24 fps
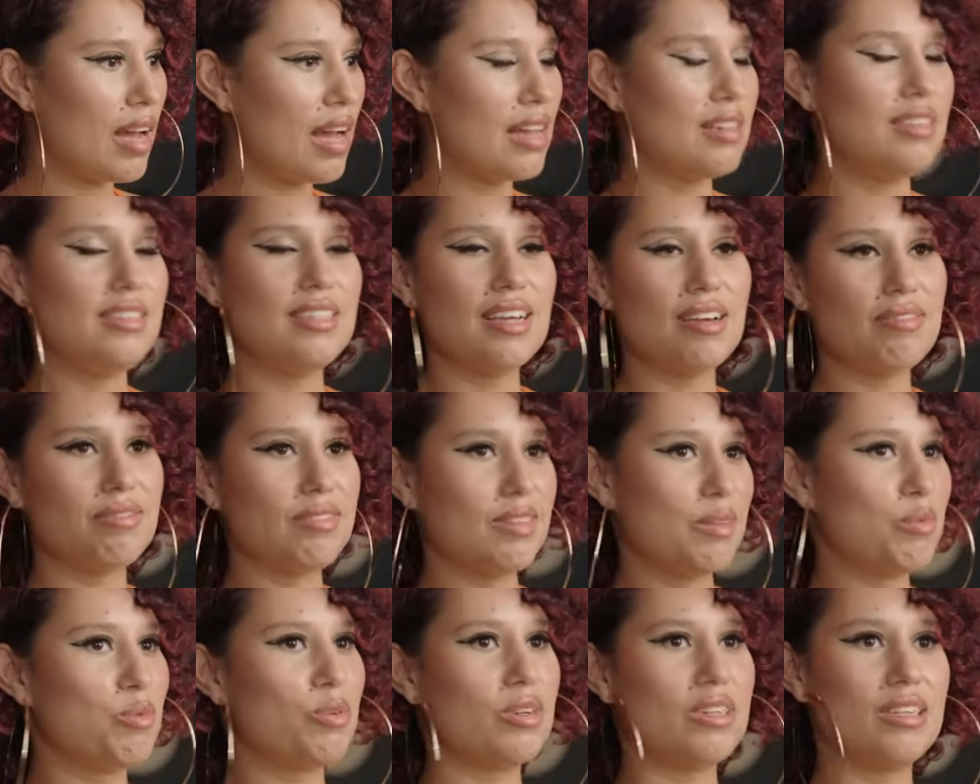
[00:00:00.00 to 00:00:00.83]
I
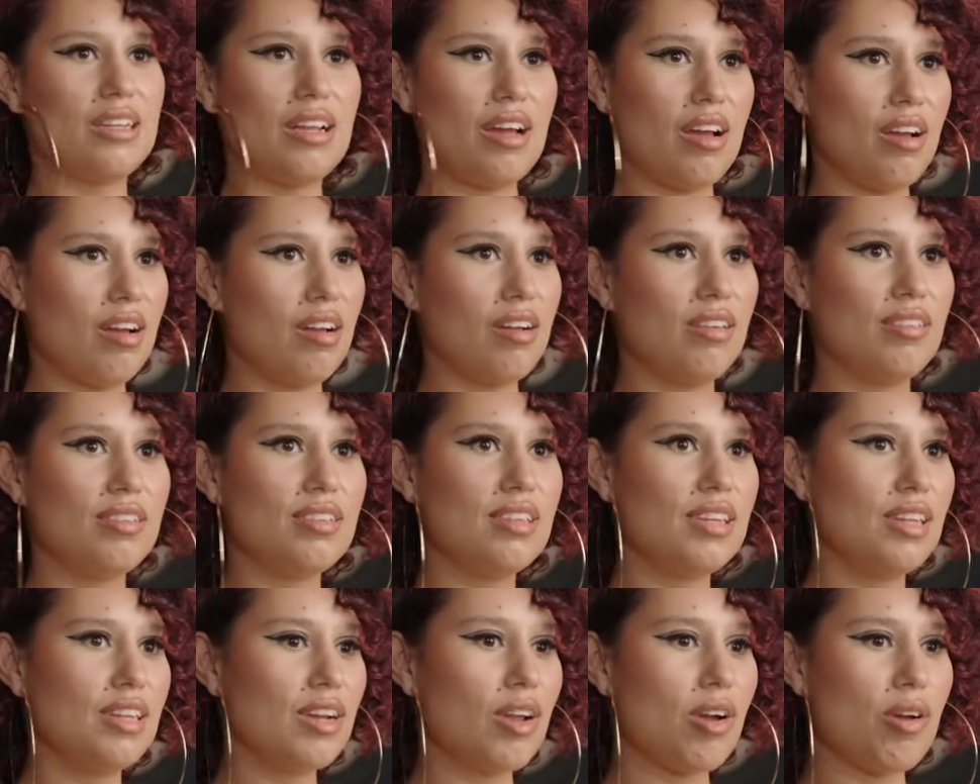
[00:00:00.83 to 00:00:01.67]
definitely wanted her.
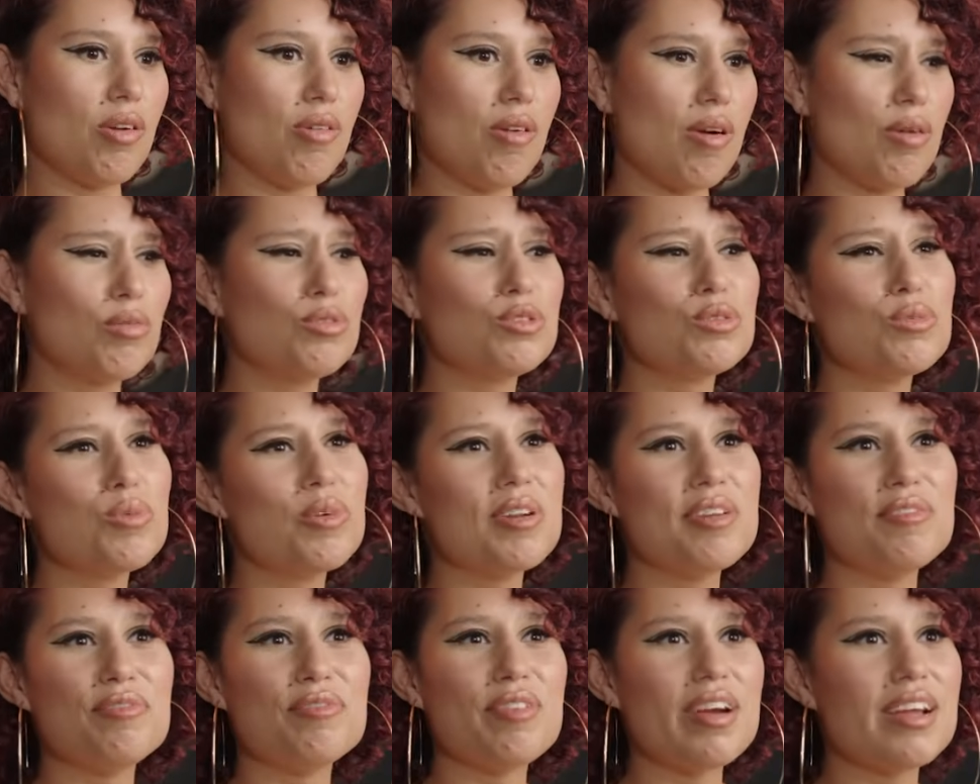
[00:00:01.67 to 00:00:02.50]
You know, I also
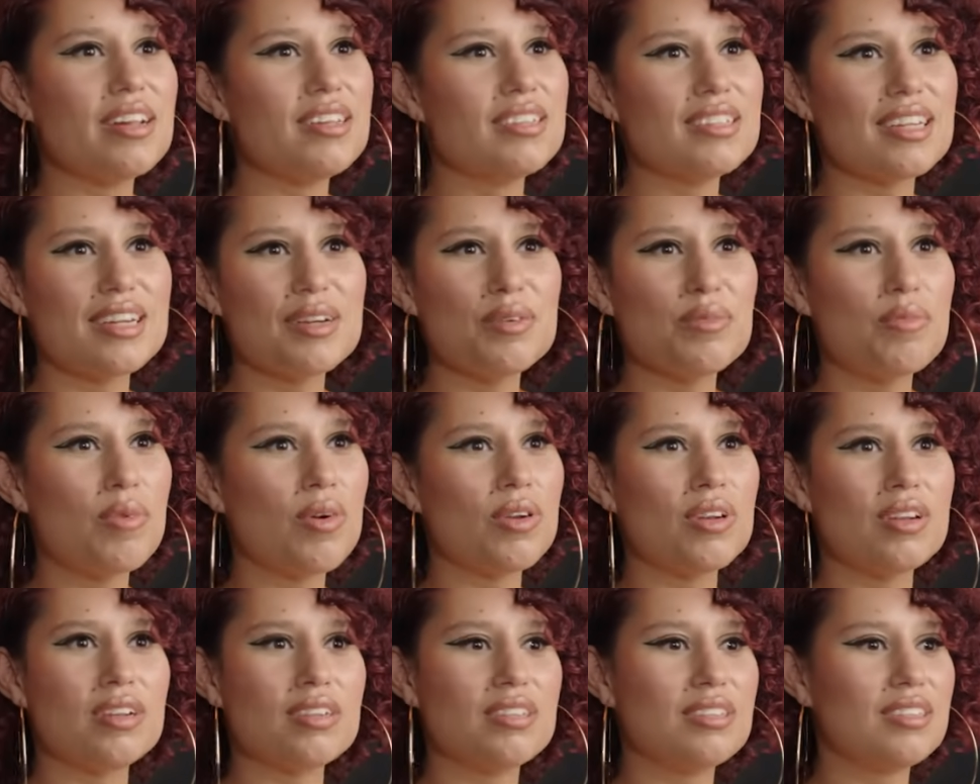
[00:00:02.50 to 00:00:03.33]
wanted friends. I didn't
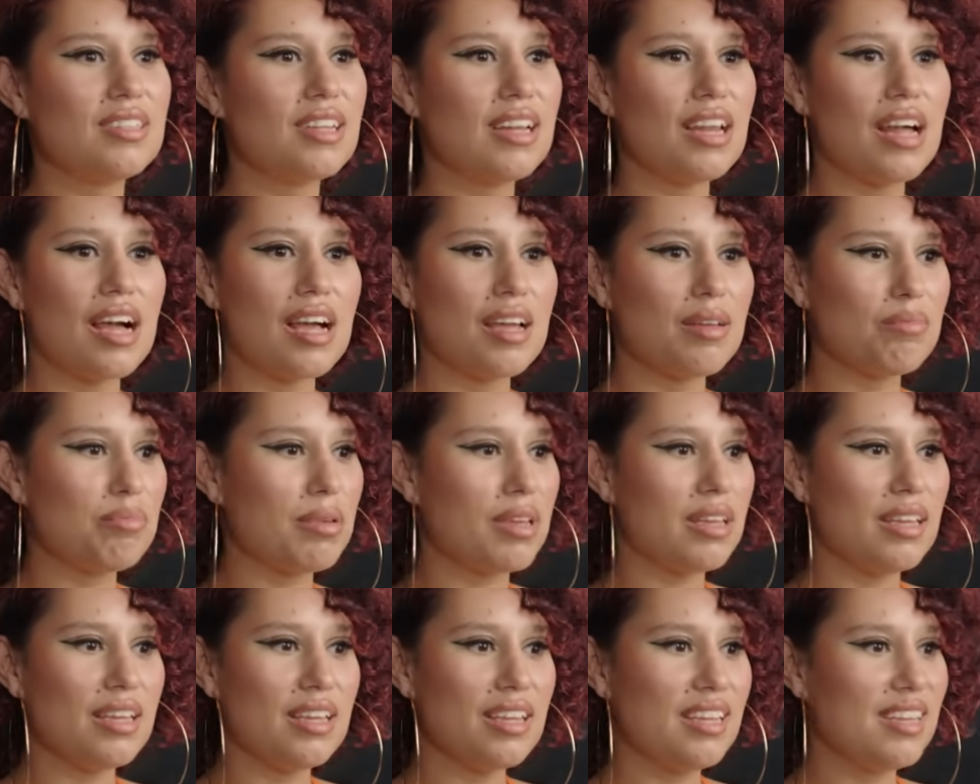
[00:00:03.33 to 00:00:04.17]
want to like
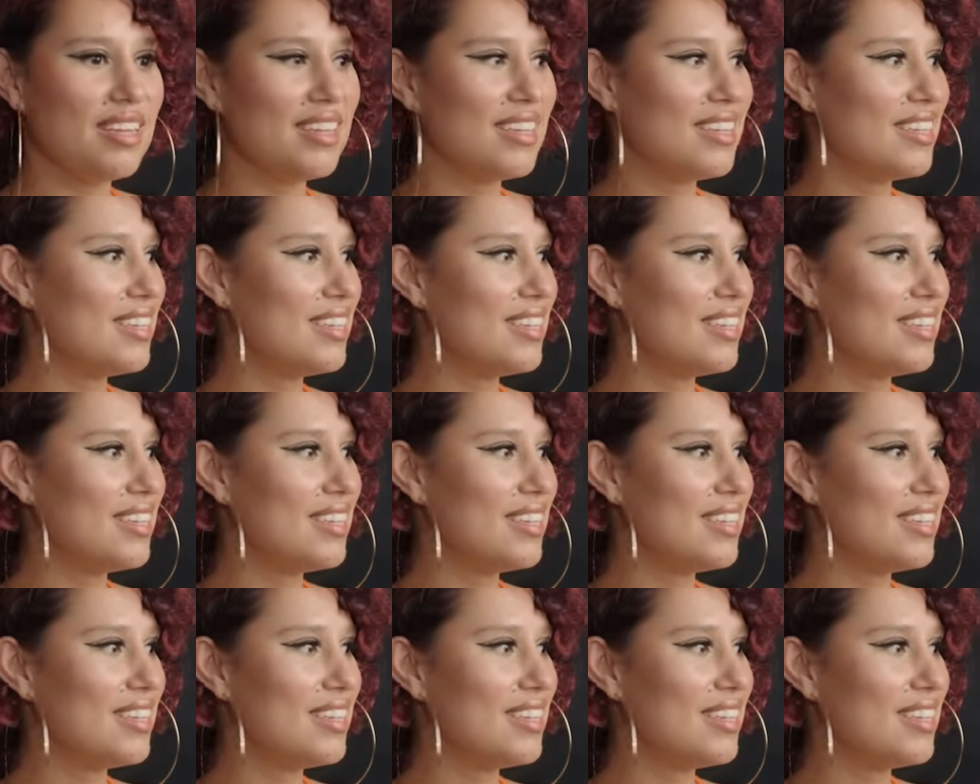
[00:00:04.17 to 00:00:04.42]
be,